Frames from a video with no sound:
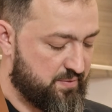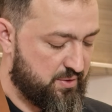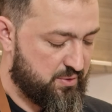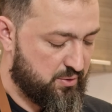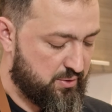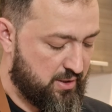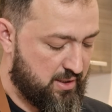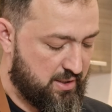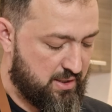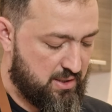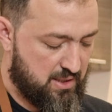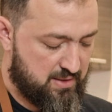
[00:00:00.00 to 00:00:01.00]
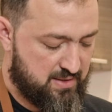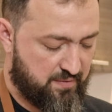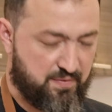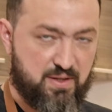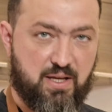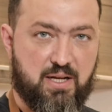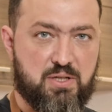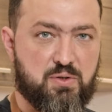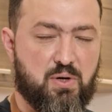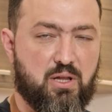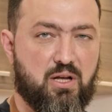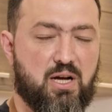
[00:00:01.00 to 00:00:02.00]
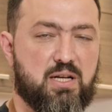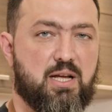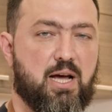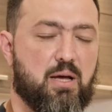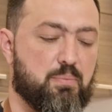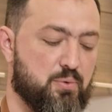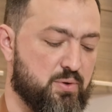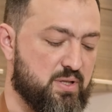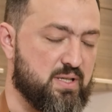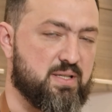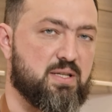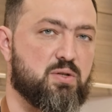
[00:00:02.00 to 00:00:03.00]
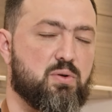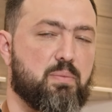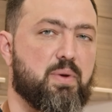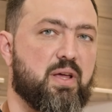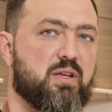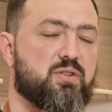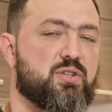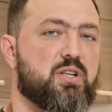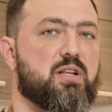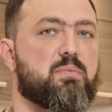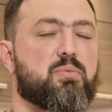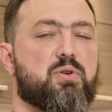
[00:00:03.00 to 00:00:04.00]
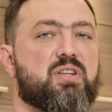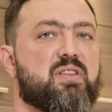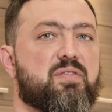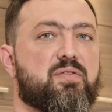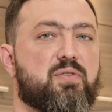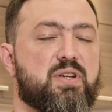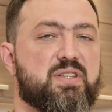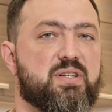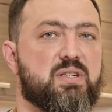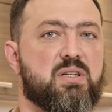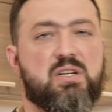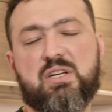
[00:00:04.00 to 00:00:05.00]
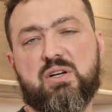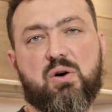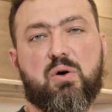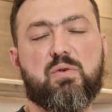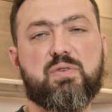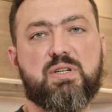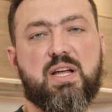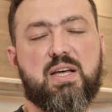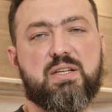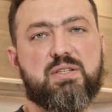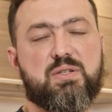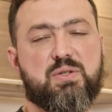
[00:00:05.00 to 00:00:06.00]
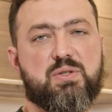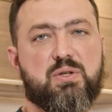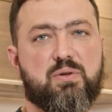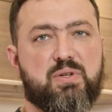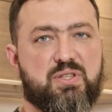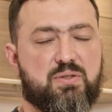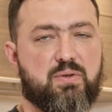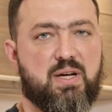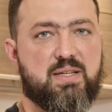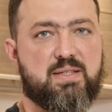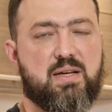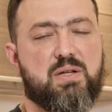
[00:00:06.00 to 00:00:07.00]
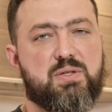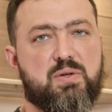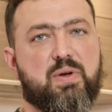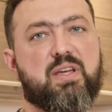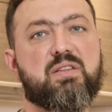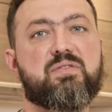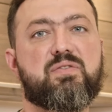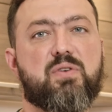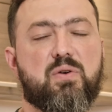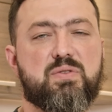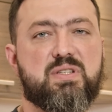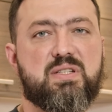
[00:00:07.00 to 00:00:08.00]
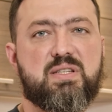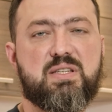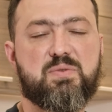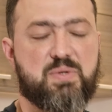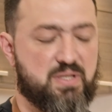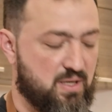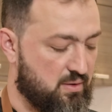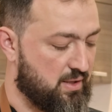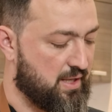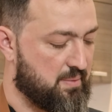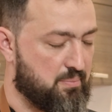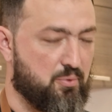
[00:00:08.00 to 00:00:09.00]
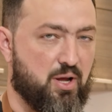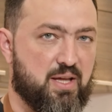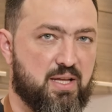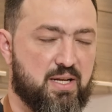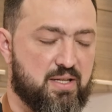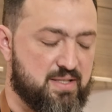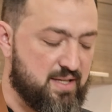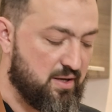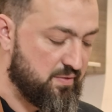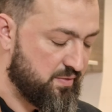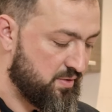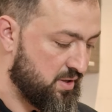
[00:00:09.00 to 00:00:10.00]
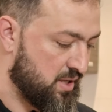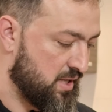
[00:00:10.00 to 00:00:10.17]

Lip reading: of the tortellini, and something that I do a lot, I put these into a baking sheet and put in the freezer overnight so it dries out, so I can frozen these without breaking itself.